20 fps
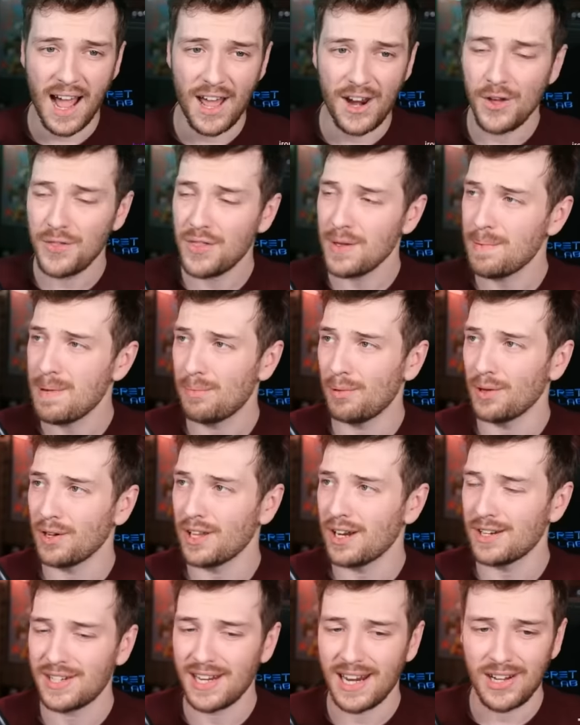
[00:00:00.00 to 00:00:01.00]
I don't think people are
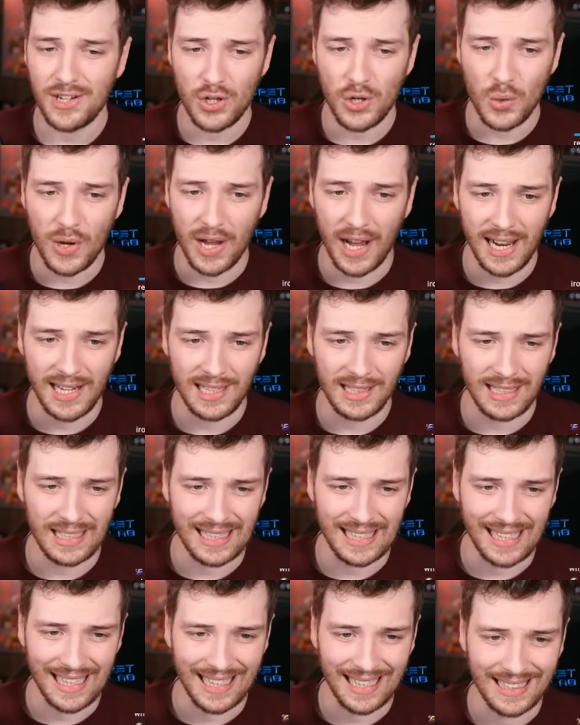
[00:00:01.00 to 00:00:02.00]
going to take too
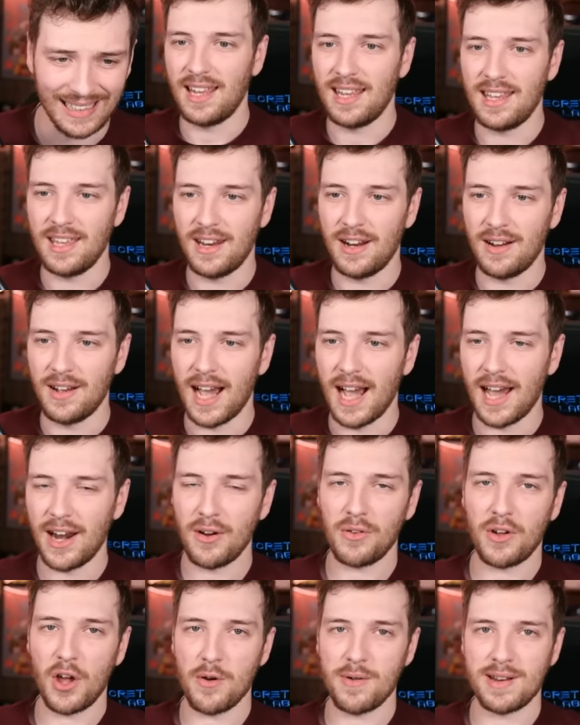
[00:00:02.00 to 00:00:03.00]
kindly to that. You know, I
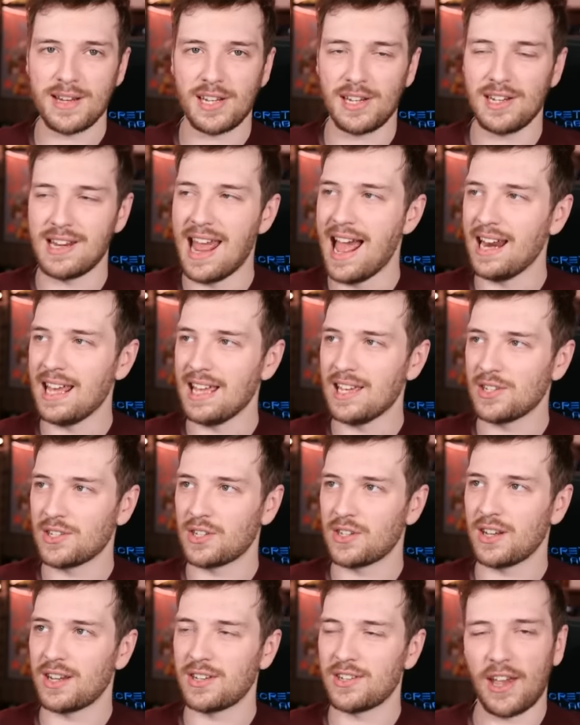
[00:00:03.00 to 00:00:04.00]
don't go into
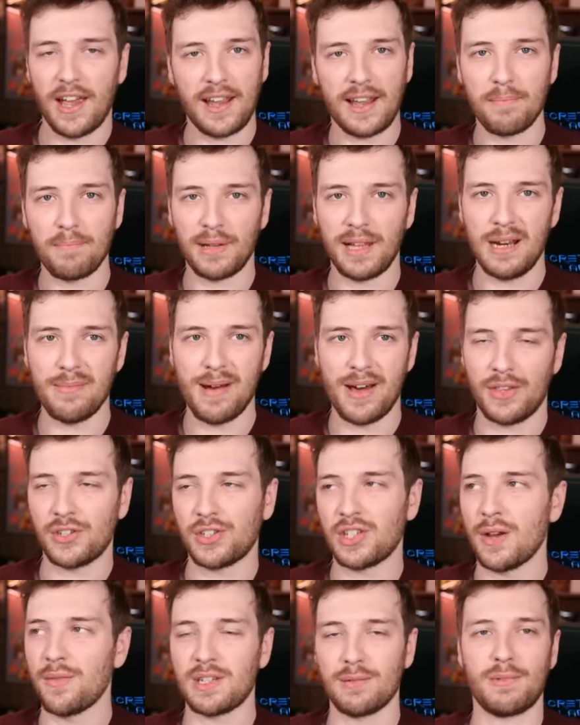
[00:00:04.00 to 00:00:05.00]
Denny's because I complain about
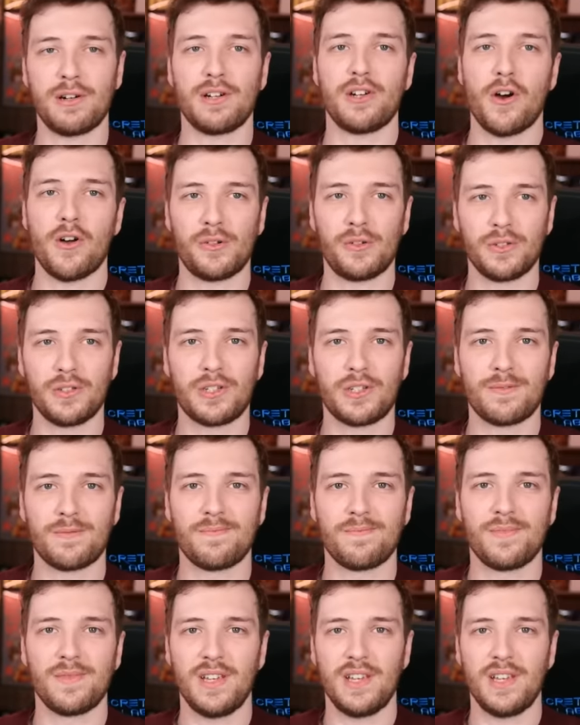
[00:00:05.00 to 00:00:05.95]
the service at McDonald's.